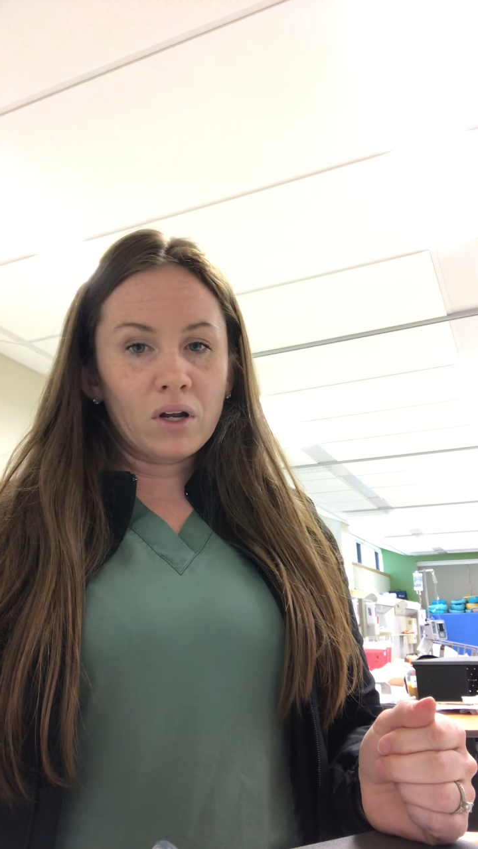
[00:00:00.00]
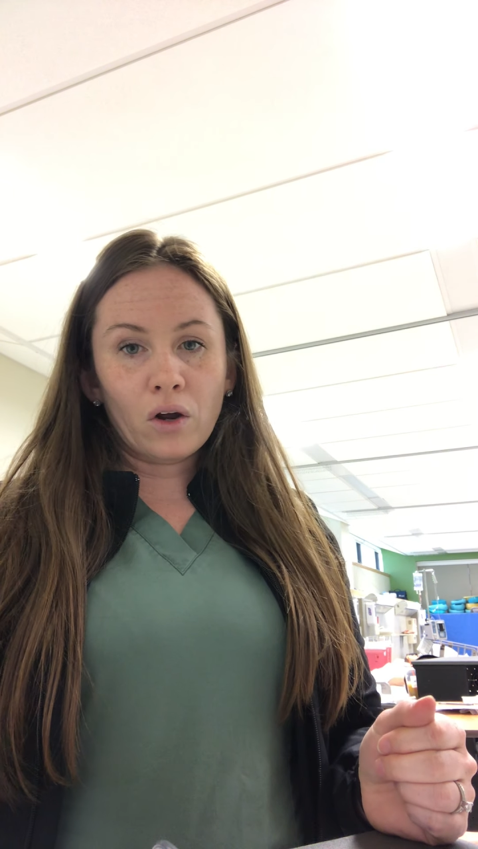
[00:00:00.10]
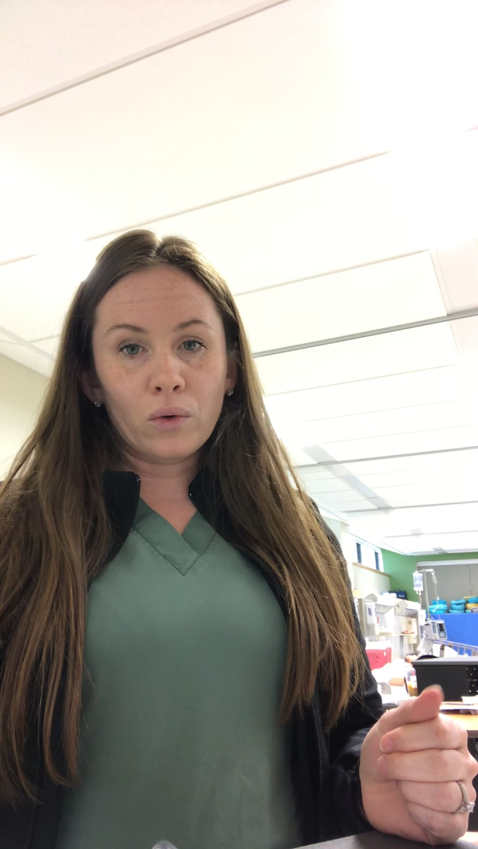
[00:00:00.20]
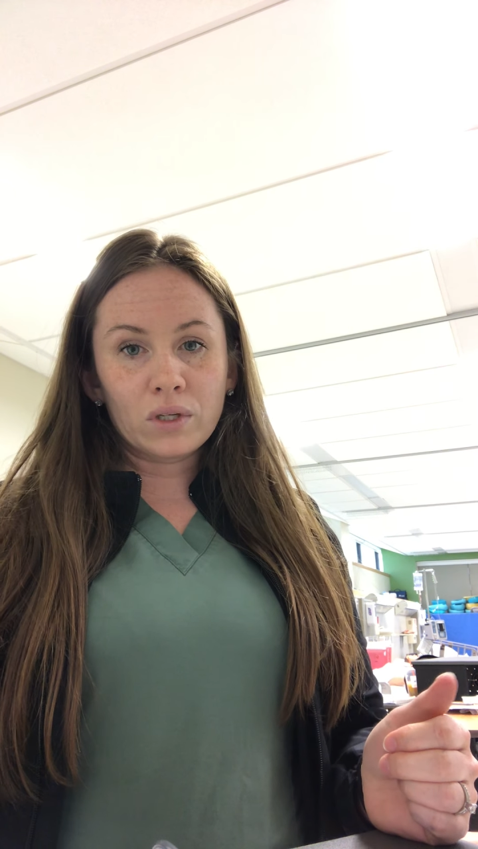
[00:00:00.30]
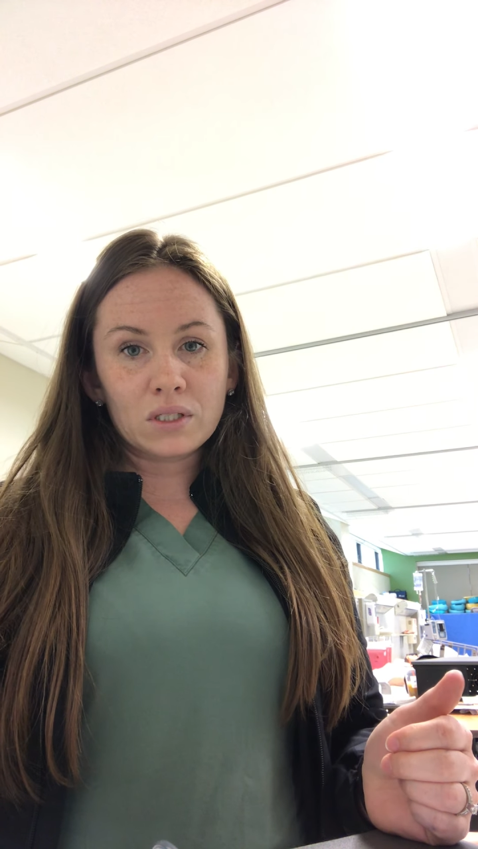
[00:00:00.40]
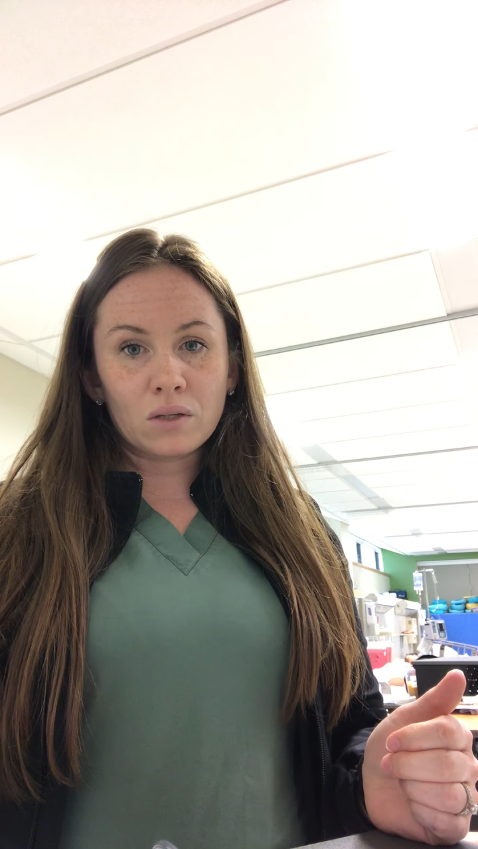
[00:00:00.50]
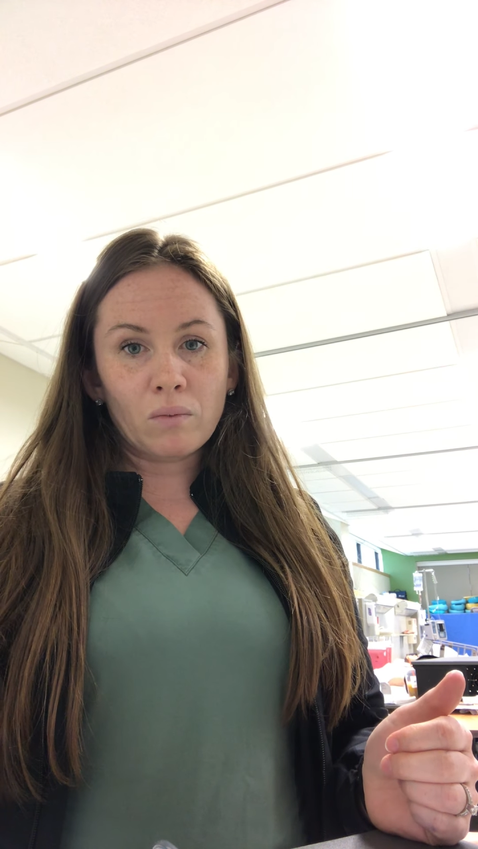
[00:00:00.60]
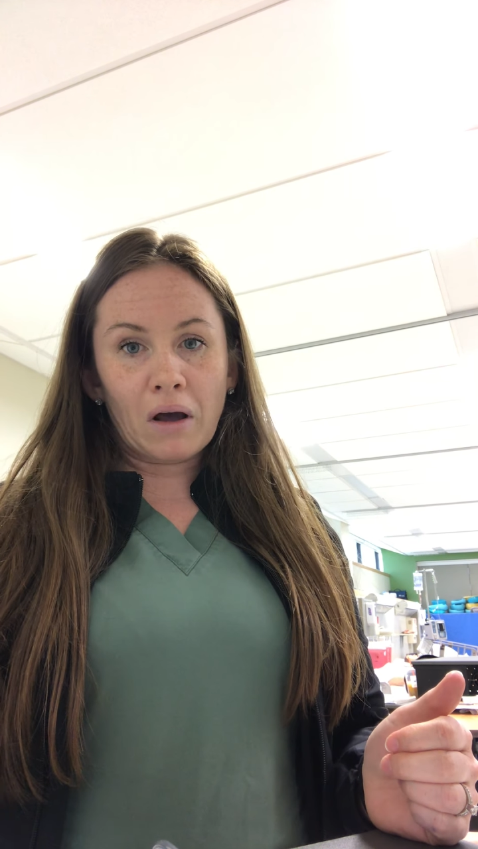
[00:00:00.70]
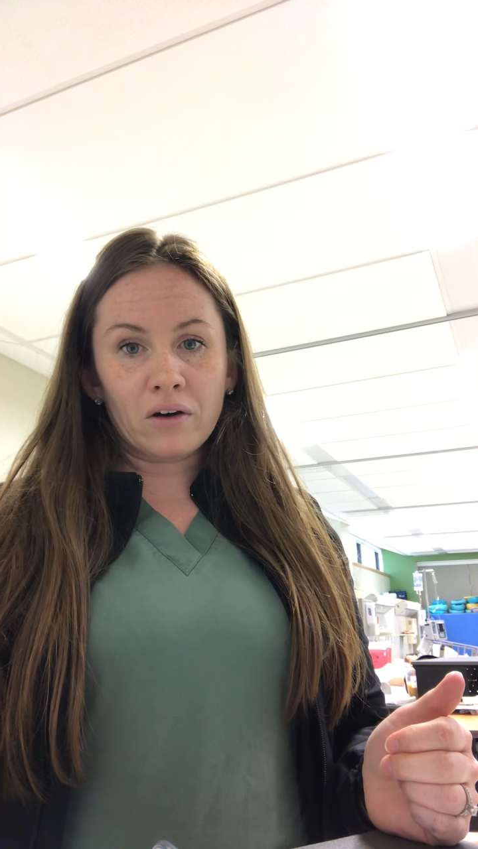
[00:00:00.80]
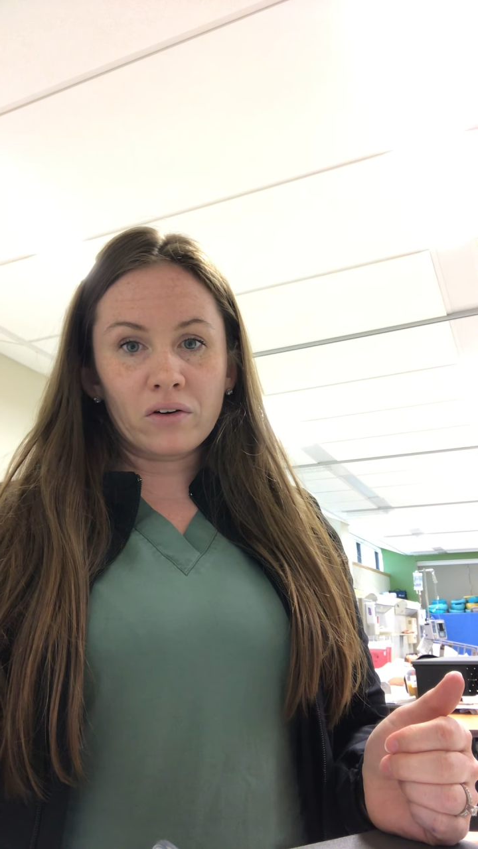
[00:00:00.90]
Always
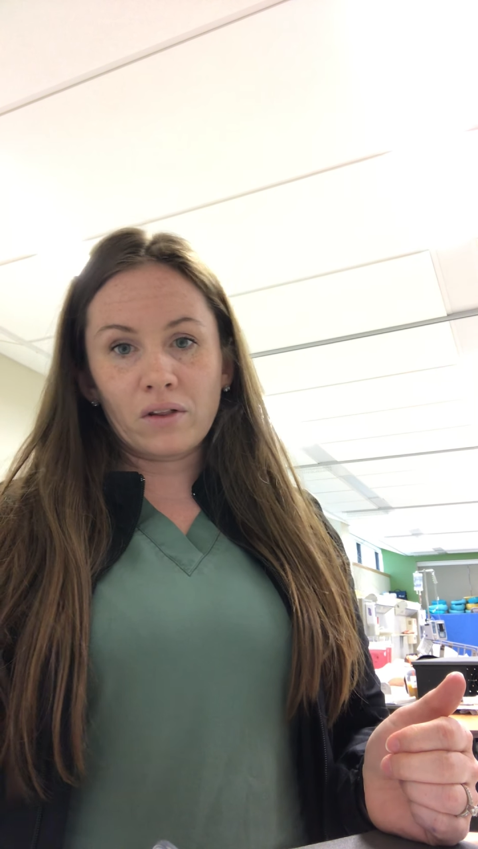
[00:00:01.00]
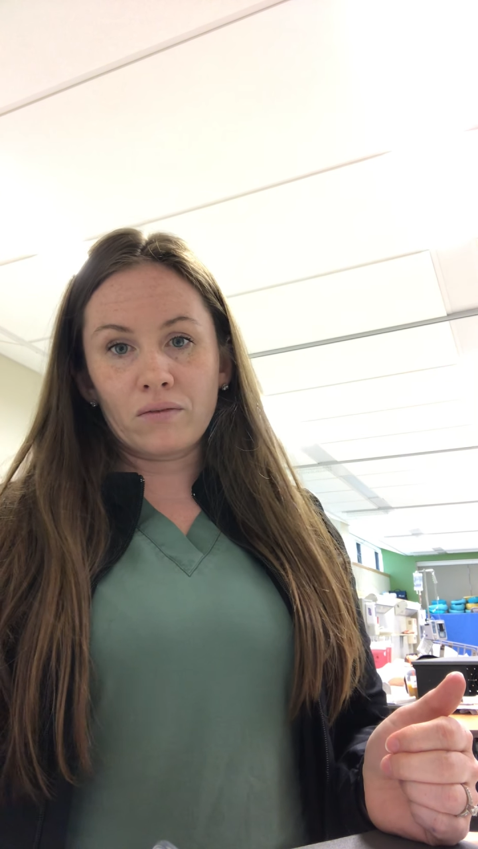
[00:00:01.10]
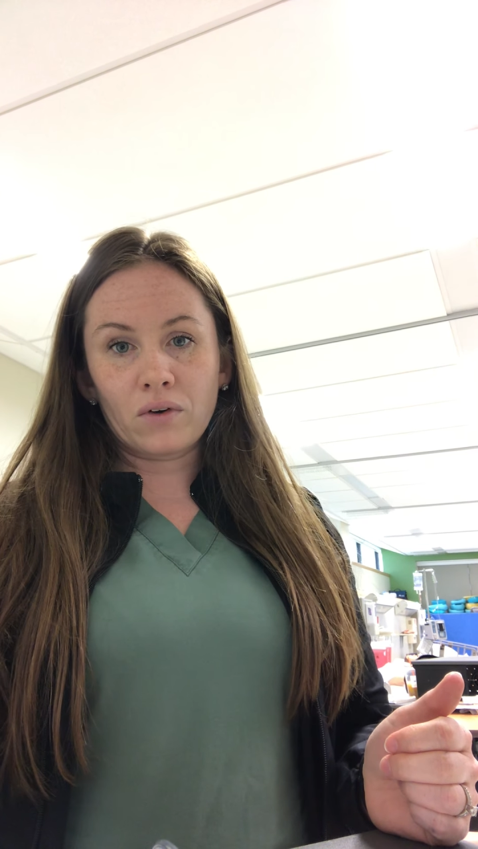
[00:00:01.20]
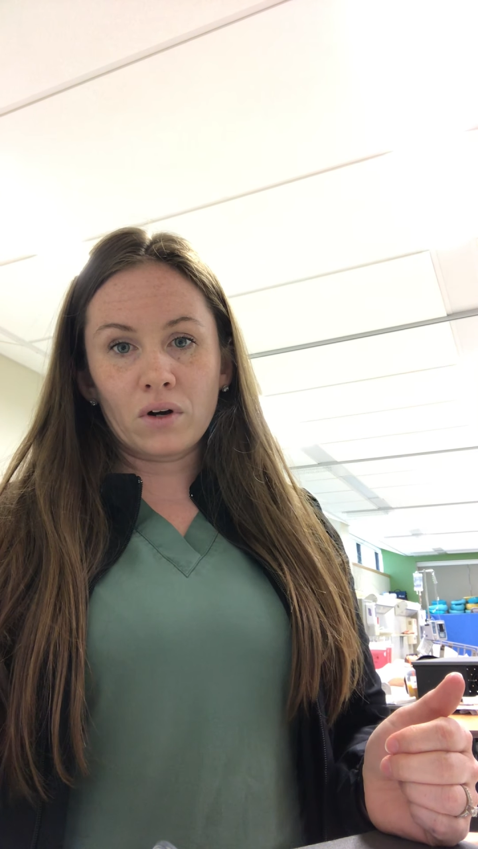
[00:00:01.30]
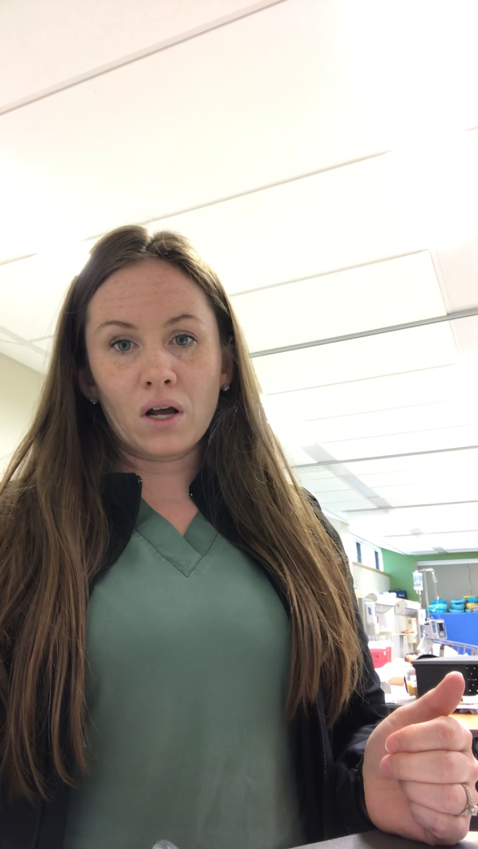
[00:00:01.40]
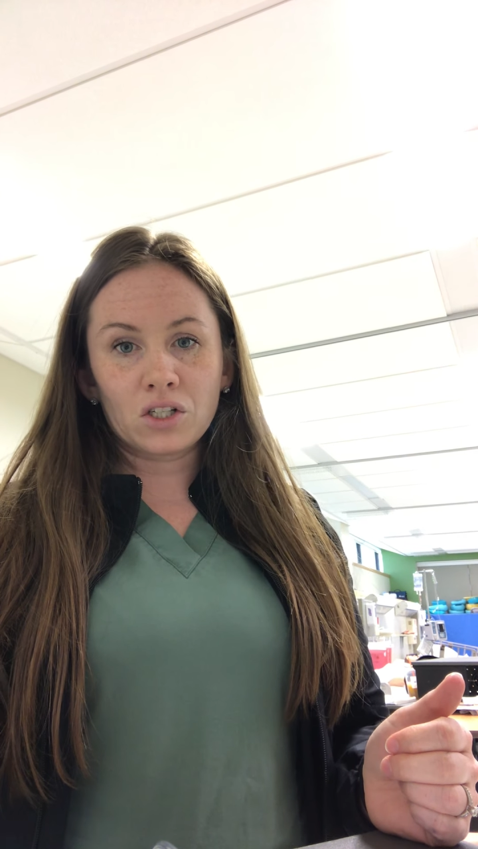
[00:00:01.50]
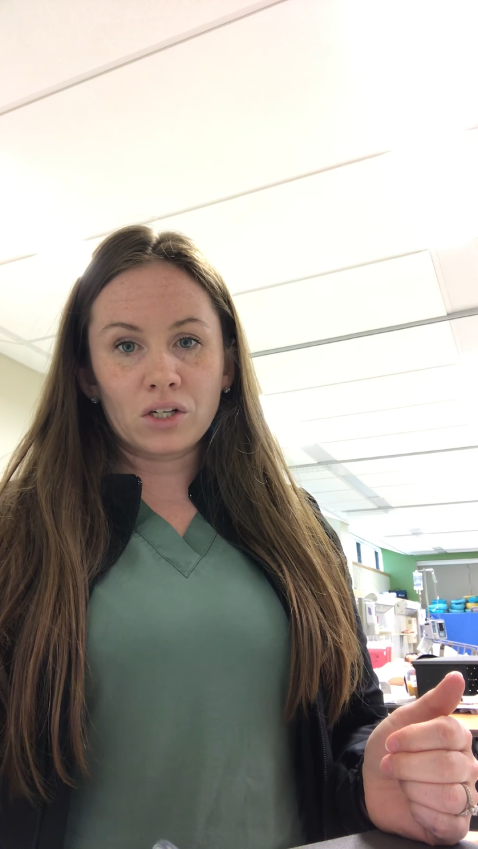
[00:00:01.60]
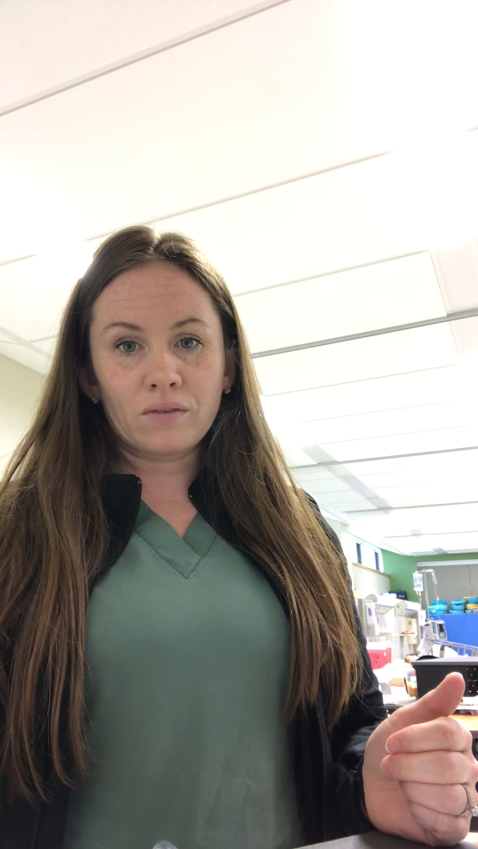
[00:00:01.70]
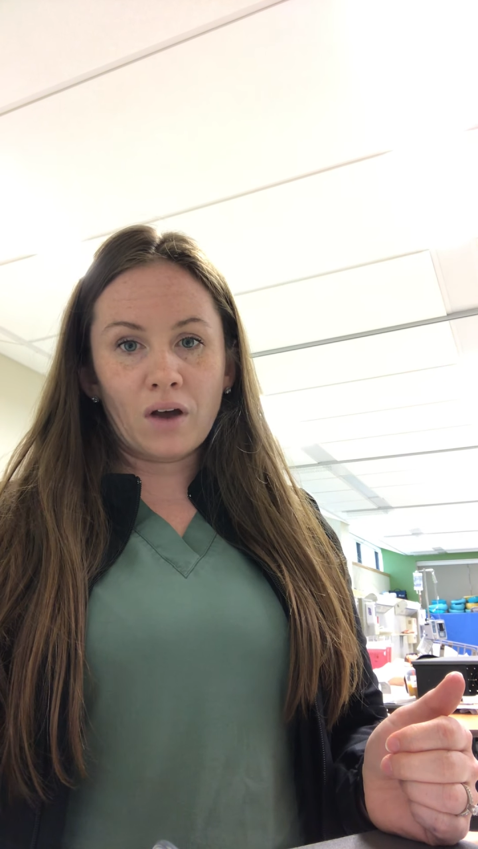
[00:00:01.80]
monitor them for nausea,